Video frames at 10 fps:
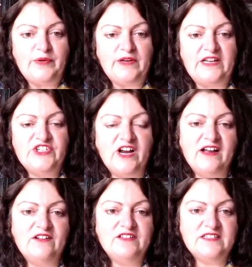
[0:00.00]
a
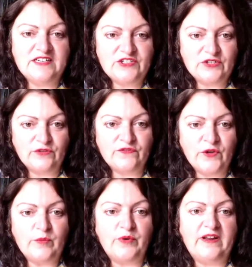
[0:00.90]
child's digital
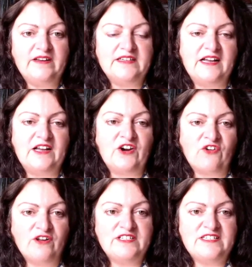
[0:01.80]
footprint
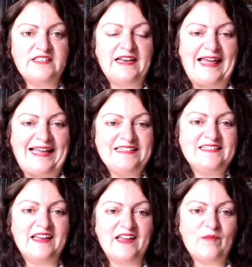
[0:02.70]
across the
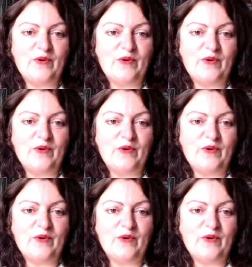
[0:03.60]
landscape